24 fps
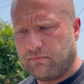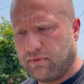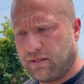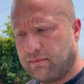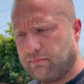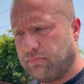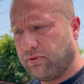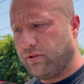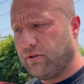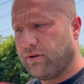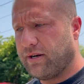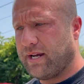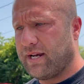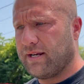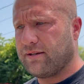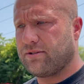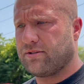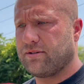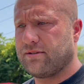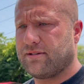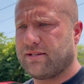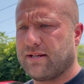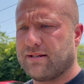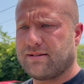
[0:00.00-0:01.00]
in Blue Ash
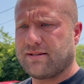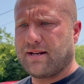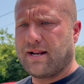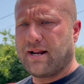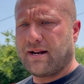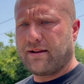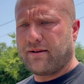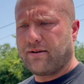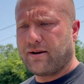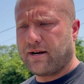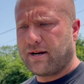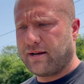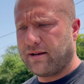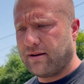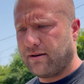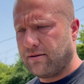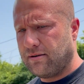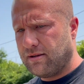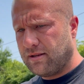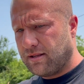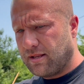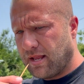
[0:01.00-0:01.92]
in Cincinnati, Ohio.